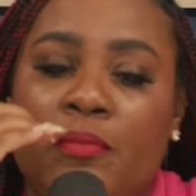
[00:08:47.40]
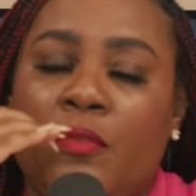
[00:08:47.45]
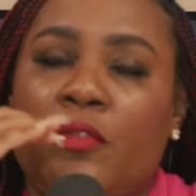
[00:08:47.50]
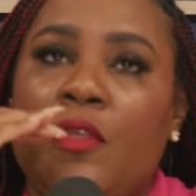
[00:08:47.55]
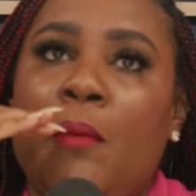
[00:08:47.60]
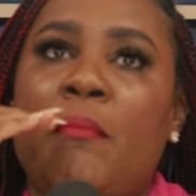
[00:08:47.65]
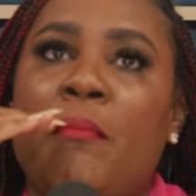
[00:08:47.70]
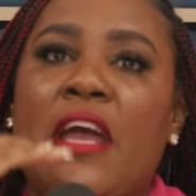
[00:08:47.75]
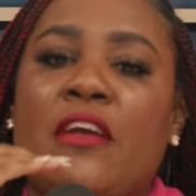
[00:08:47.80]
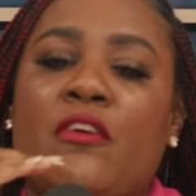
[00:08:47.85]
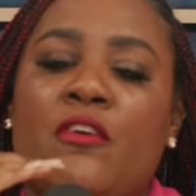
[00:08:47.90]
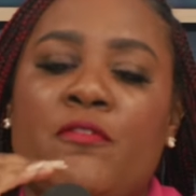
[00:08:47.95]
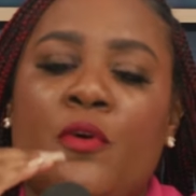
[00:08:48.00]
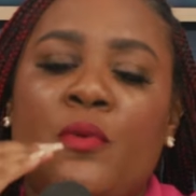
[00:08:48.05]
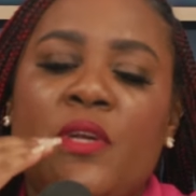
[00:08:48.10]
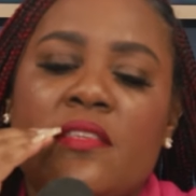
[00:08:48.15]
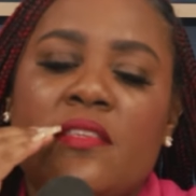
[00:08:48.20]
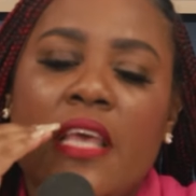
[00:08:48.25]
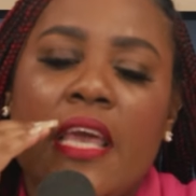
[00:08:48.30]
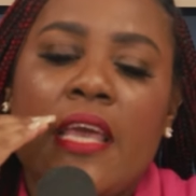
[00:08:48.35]
the microphone
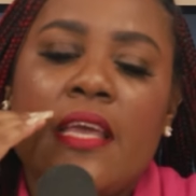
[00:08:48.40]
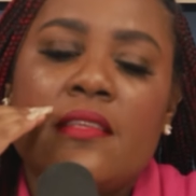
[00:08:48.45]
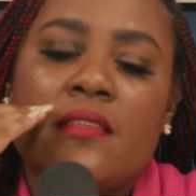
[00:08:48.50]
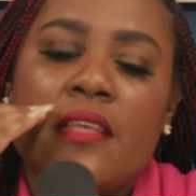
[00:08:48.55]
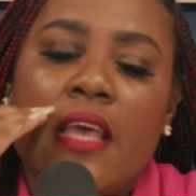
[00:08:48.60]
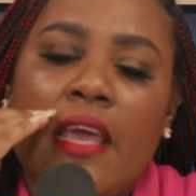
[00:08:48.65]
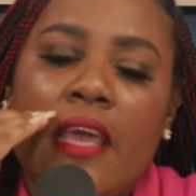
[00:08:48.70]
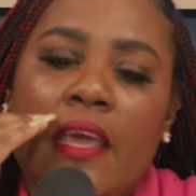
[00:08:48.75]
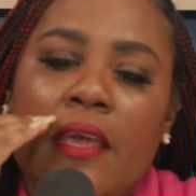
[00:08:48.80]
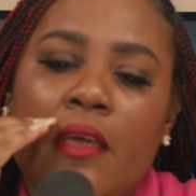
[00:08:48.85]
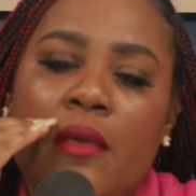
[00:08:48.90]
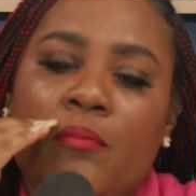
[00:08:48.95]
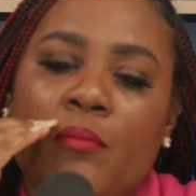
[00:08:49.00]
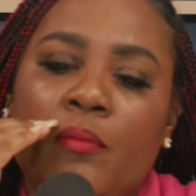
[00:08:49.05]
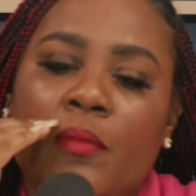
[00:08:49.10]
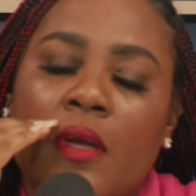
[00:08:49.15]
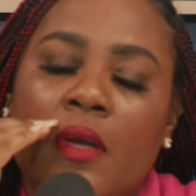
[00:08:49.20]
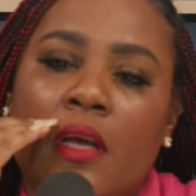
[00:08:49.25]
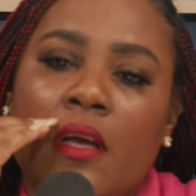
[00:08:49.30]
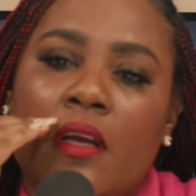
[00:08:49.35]
is, is a
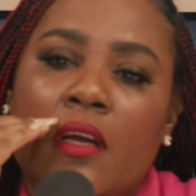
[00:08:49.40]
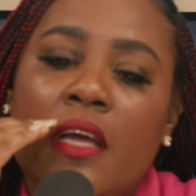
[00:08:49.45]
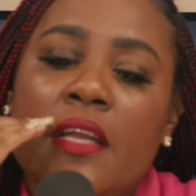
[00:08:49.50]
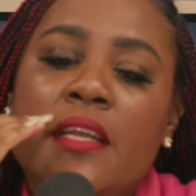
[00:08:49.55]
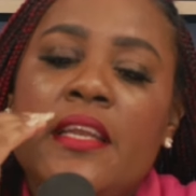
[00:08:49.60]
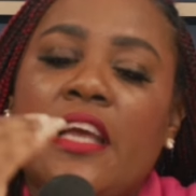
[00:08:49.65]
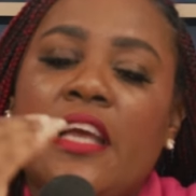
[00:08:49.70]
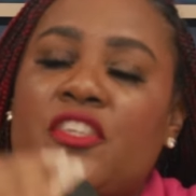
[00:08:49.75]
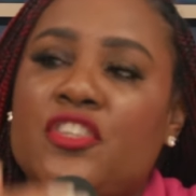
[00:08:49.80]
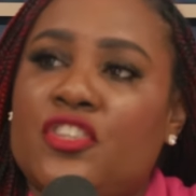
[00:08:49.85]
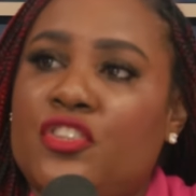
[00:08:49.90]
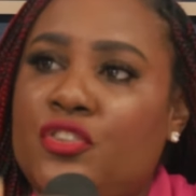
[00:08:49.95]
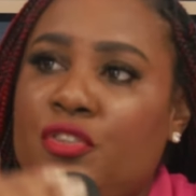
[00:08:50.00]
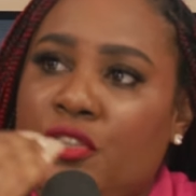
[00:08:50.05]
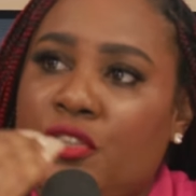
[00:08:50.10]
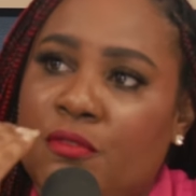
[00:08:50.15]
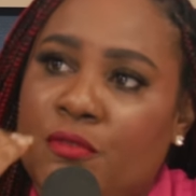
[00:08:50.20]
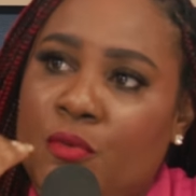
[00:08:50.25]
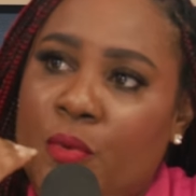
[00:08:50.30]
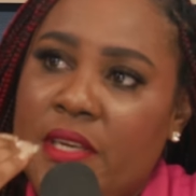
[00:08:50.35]
connection to
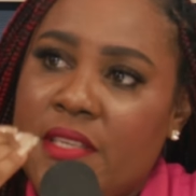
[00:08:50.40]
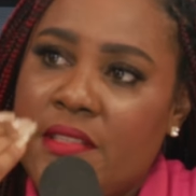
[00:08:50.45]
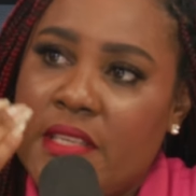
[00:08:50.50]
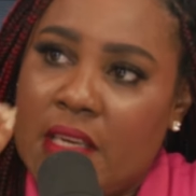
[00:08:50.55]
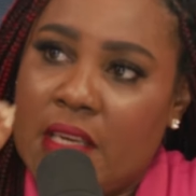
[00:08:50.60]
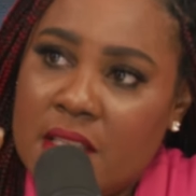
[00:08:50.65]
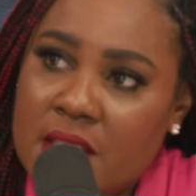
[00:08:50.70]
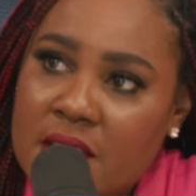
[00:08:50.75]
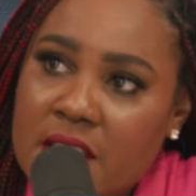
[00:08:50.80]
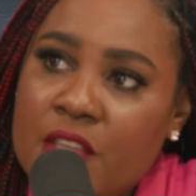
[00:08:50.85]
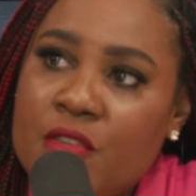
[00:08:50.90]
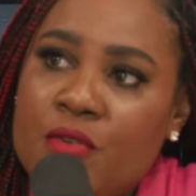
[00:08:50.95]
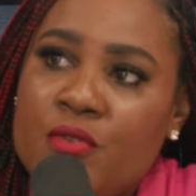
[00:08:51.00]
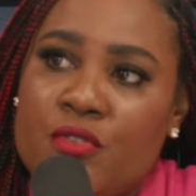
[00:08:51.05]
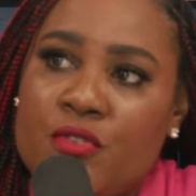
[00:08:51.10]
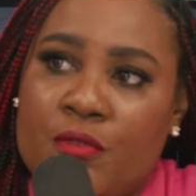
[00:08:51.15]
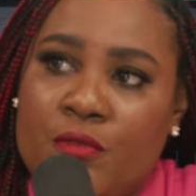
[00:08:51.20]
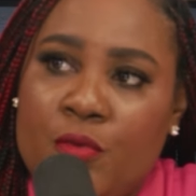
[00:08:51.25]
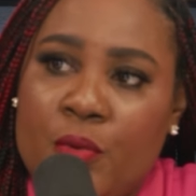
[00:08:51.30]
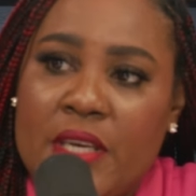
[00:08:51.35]
your voice. It continues
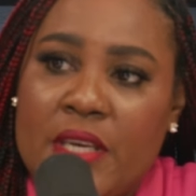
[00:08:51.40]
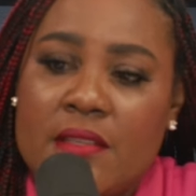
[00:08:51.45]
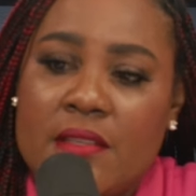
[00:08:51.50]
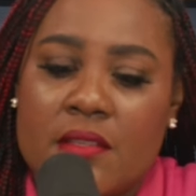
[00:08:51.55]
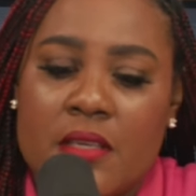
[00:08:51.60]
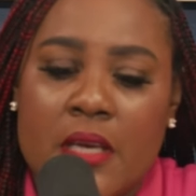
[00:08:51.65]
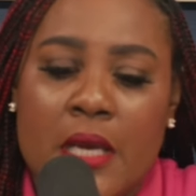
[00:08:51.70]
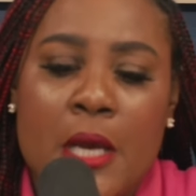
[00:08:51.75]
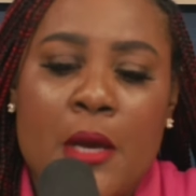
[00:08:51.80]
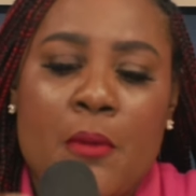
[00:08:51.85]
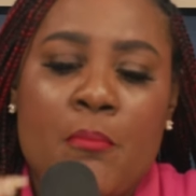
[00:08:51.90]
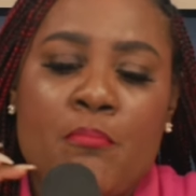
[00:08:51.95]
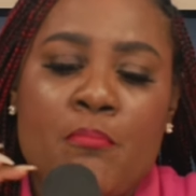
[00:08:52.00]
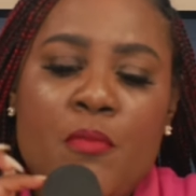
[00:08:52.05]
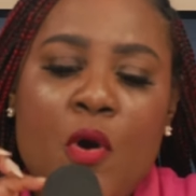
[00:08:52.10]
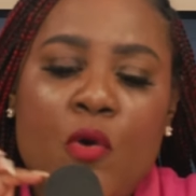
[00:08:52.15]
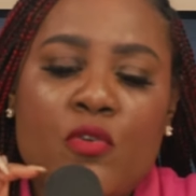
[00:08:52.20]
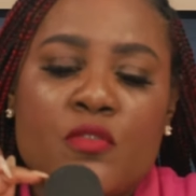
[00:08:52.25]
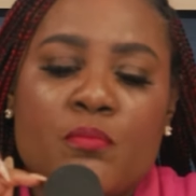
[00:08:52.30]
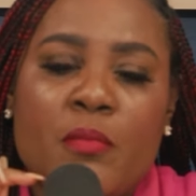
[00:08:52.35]
your voice.
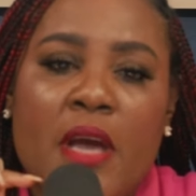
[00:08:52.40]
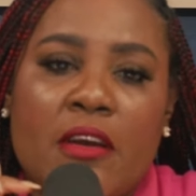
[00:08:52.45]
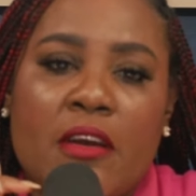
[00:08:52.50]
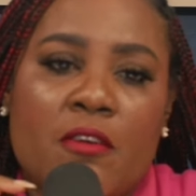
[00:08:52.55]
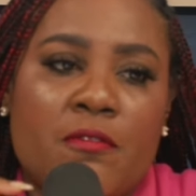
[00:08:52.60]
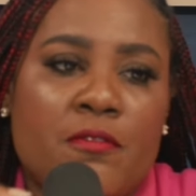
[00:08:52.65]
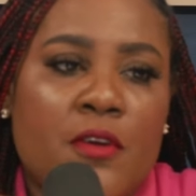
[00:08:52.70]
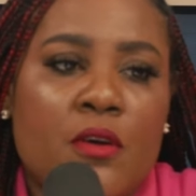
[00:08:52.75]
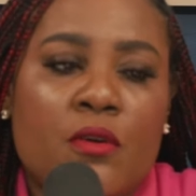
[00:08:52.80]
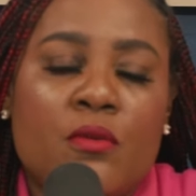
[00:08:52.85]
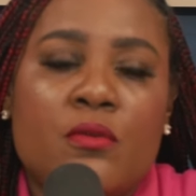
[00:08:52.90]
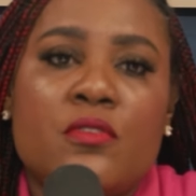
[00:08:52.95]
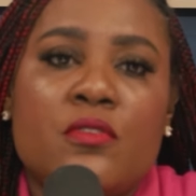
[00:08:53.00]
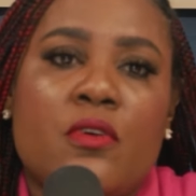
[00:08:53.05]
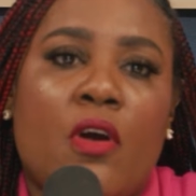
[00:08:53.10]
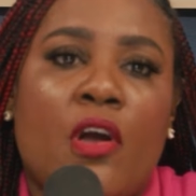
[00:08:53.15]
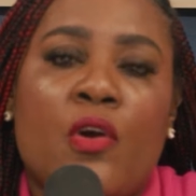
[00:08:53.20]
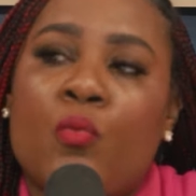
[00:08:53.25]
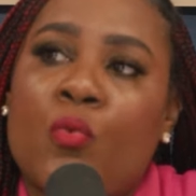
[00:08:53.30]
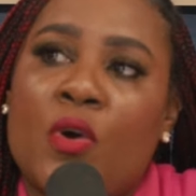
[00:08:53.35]
Most microphones
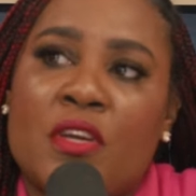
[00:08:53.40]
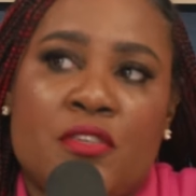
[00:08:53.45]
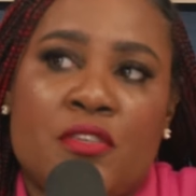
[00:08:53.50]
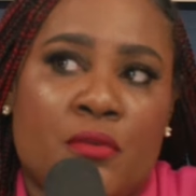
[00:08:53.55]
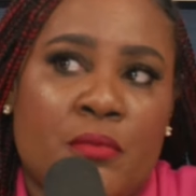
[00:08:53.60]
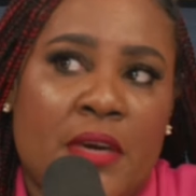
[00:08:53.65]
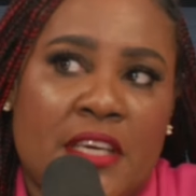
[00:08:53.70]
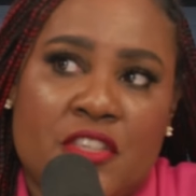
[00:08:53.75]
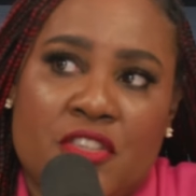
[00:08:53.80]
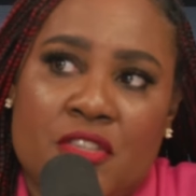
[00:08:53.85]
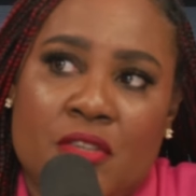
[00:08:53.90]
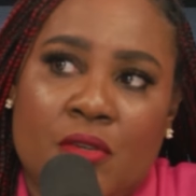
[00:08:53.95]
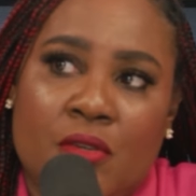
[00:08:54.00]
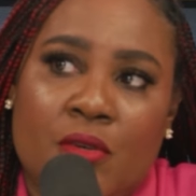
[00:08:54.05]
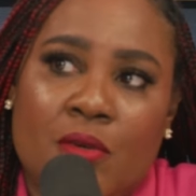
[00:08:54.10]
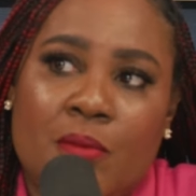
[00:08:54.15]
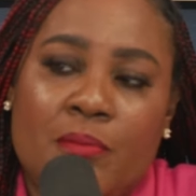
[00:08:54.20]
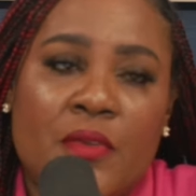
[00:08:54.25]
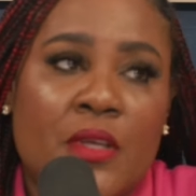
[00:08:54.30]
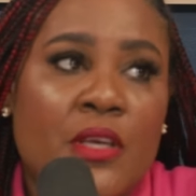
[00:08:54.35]
are one
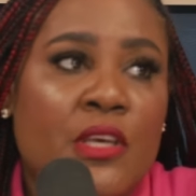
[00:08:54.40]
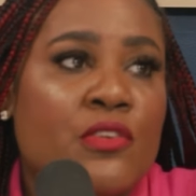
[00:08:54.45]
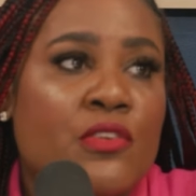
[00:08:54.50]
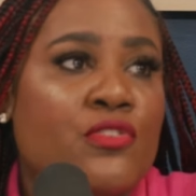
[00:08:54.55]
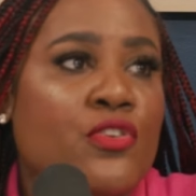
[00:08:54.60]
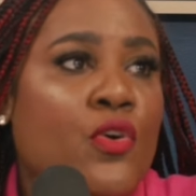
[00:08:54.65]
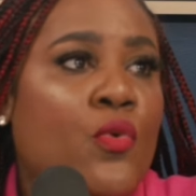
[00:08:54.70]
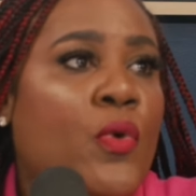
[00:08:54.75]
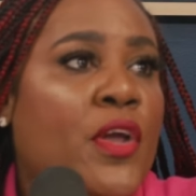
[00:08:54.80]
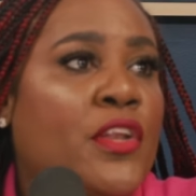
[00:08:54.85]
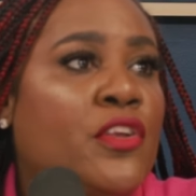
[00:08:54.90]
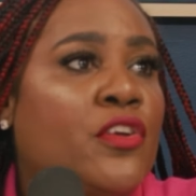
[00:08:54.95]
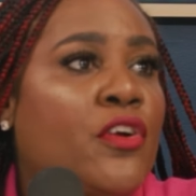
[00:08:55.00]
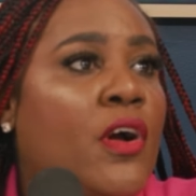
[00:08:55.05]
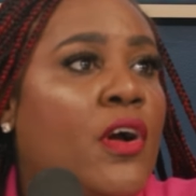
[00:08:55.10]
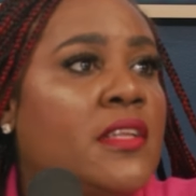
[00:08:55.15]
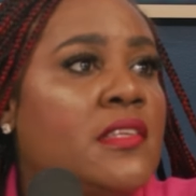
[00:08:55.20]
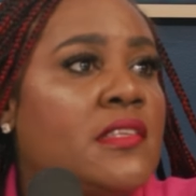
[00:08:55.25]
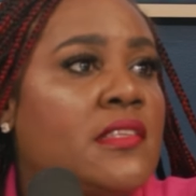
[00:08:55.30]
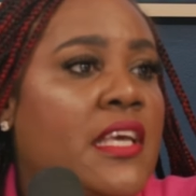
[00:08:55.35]
directional. So when you're
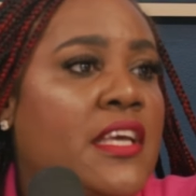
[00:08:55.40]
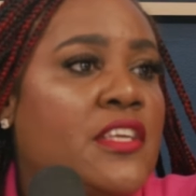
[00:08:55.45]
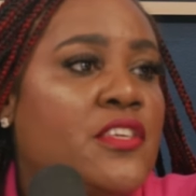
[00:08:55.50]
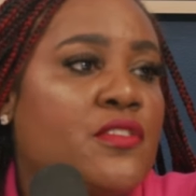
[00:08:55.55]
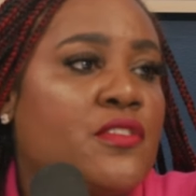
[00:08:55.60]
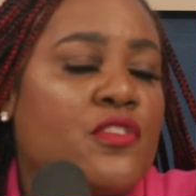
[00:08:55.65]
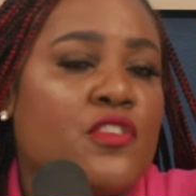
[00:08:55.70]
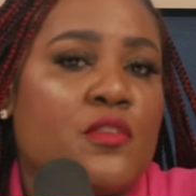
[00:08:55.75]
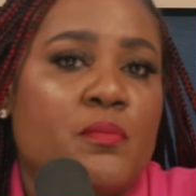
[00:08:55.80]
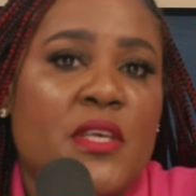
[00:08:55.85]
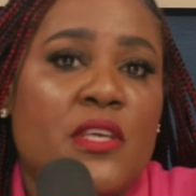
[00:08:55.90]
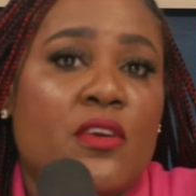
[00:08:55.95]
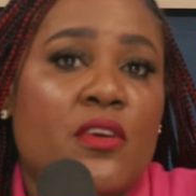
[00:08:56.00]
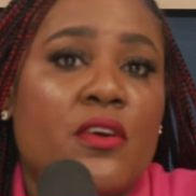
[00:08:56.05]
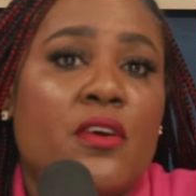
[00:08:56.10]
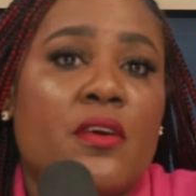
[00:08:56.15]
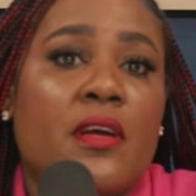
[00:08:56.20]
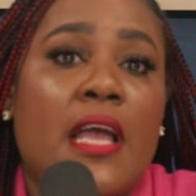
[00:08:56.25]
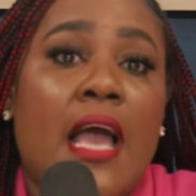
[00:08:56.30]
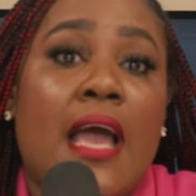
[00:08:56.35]
on stage as a
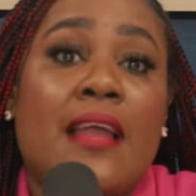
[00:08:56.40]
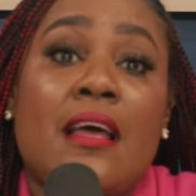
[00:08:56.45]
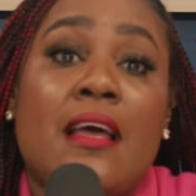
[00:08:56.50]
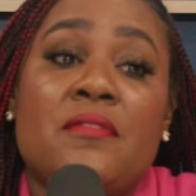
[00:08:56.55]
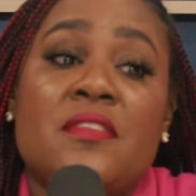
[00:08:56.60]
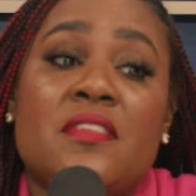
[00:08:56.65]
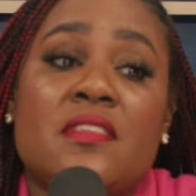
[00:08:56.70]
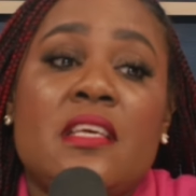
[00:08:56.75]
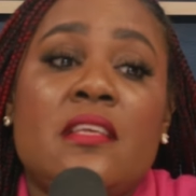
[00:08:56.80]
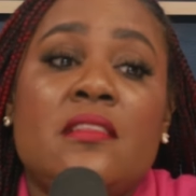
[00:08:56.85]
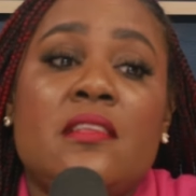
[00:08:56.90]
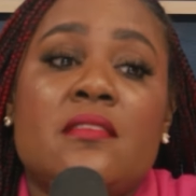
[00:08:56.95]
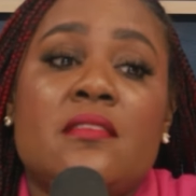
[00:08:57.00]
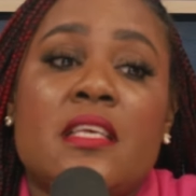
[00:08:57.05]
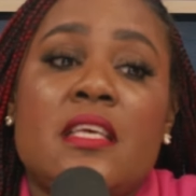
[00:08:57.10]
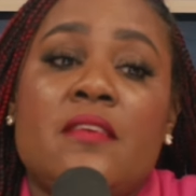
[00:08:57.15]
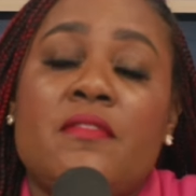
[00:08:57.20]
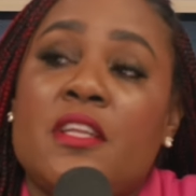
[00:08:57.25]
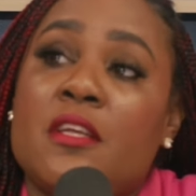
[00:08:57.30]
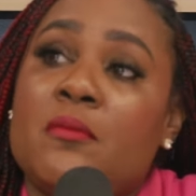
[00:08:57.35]
speaker, and I've seen this
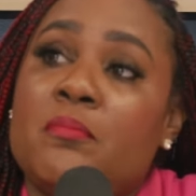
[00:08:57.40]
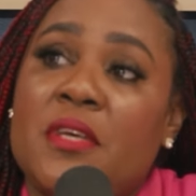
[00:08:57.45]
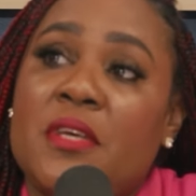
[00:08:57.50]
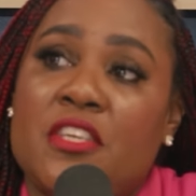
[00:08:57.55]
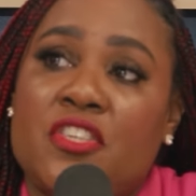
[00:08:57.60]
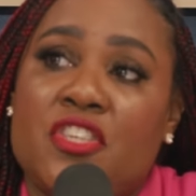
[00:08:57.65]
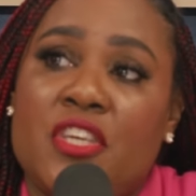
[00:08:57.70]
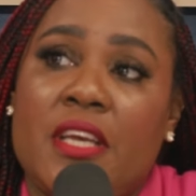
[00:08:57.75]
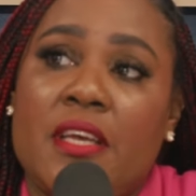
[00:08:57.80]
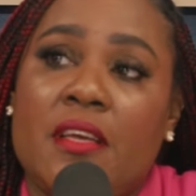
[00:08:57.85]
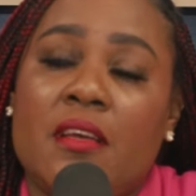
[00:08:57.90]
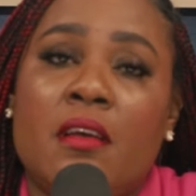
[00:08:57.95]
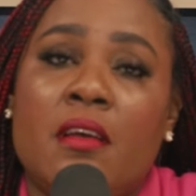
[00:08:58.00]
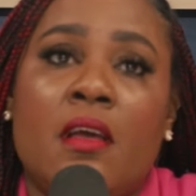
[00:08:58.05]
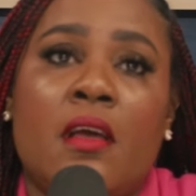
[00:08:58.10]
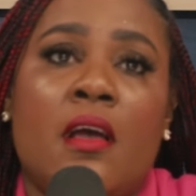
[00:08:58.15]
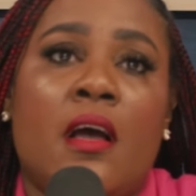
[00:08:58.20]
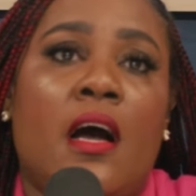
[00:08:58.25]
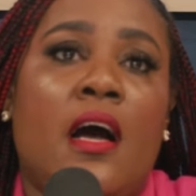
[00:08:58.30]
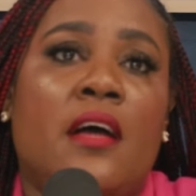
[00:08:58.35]
even in pitching,
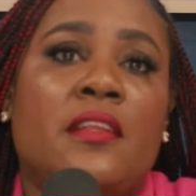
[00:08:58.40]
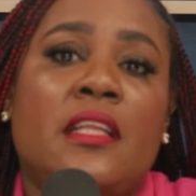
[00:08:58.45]
uh,